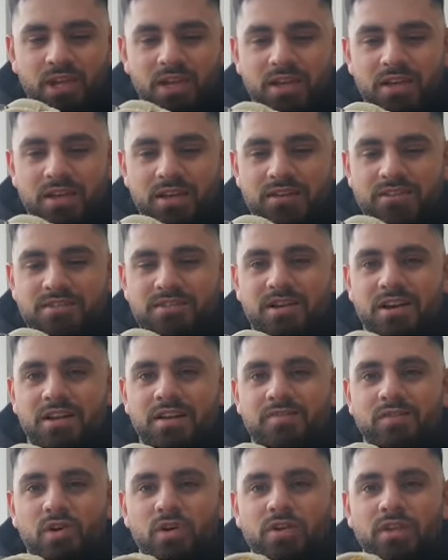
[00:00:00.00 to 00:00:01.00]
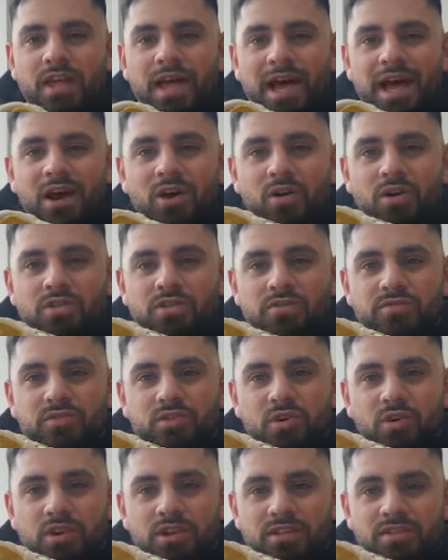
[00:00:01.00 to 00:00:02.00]
is kind of on the outer,
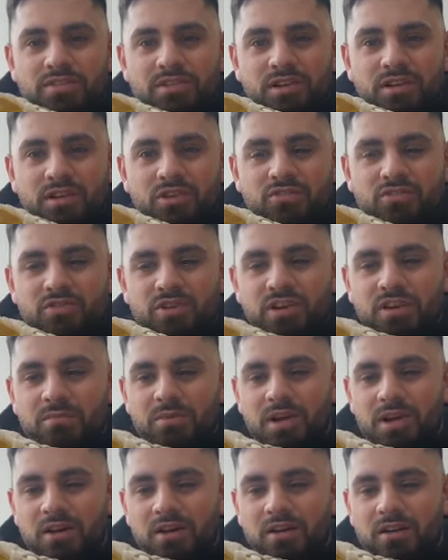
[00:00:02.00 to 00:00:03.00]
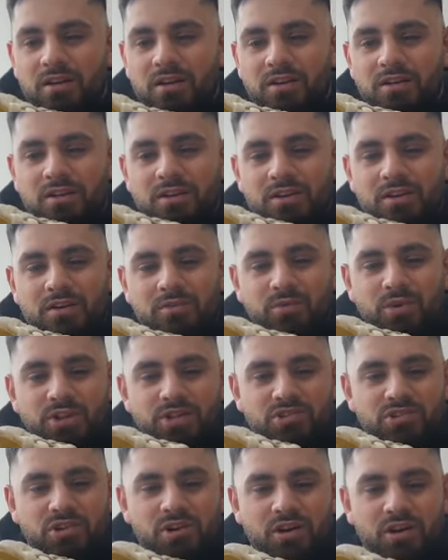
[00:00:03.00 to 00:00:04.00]
you've got this creamy color,
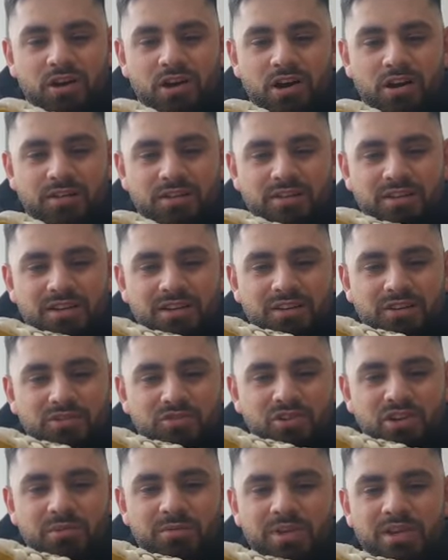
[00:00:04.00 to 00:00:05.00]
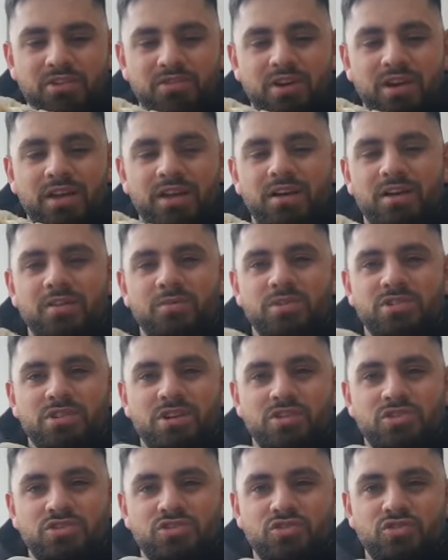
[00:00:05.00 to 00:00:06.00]
which uh, is kind of creamy gray color, which
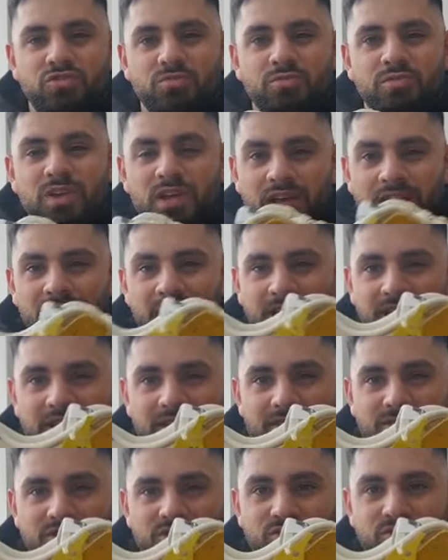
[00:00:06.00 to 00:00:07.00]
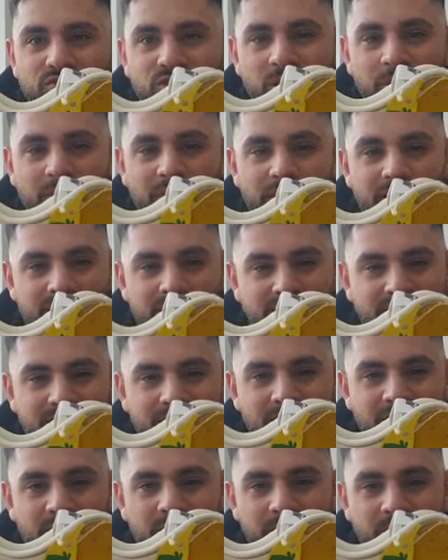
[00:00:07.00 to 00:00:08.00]
I assume is to reminisce
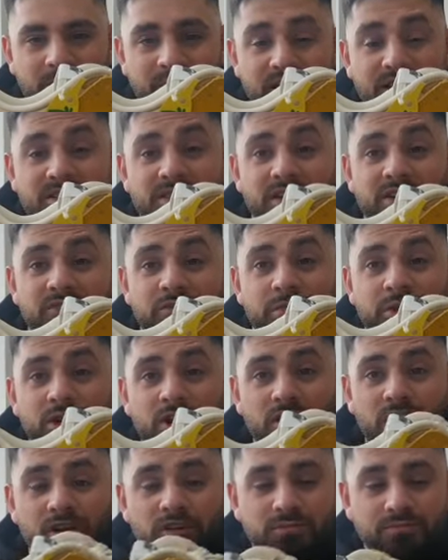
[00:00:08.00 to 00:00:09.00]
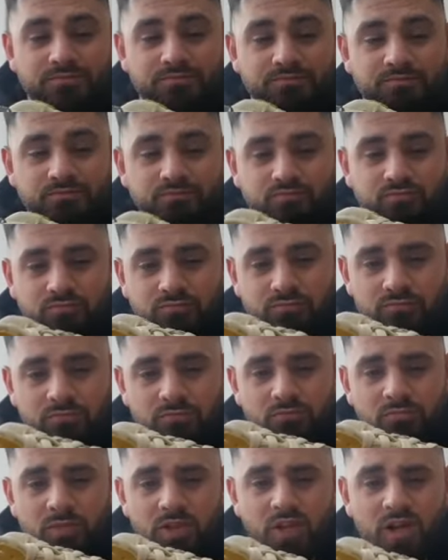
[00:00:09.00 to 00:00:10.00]
um, the inside of a banana.
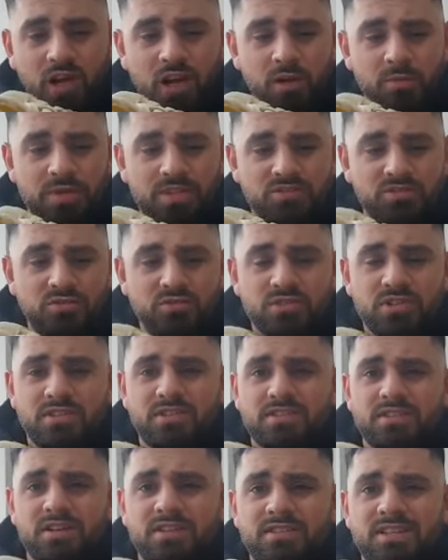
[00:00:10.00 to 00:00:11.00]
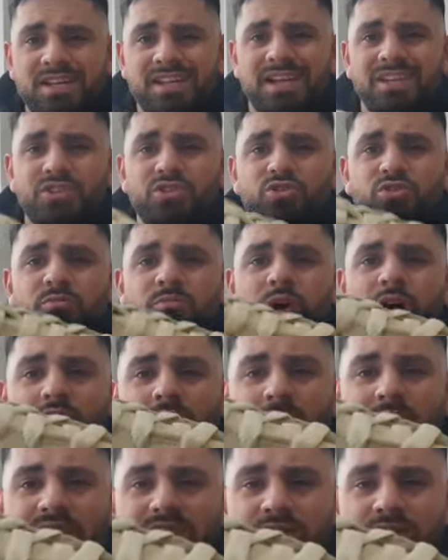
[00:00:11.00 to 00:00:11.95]
Um, and it's also it's, it's like a nubuck